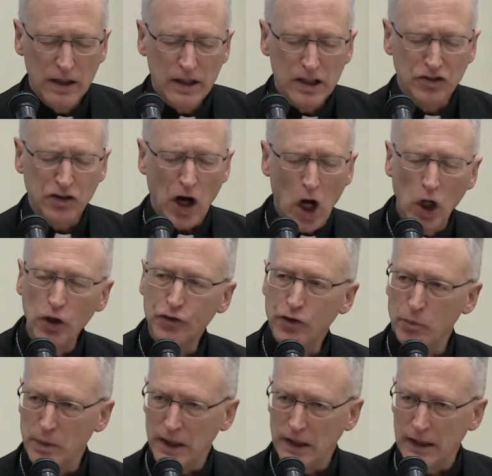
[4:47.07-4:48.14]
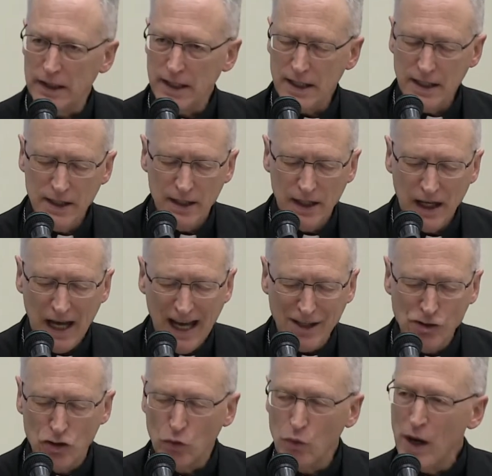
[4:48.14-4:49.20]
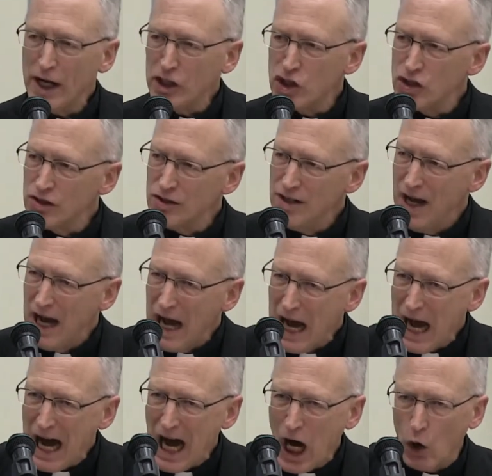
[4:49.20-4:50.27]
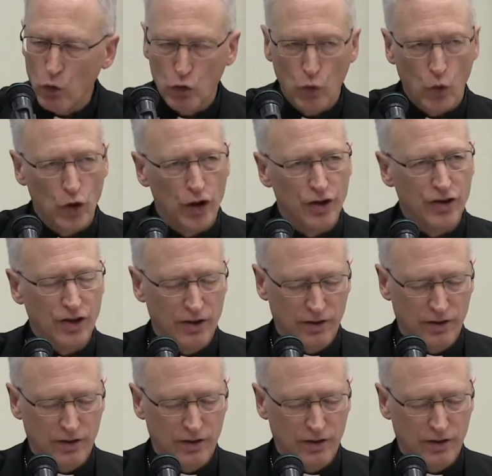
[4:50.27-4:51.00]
is ultimately a direction outward,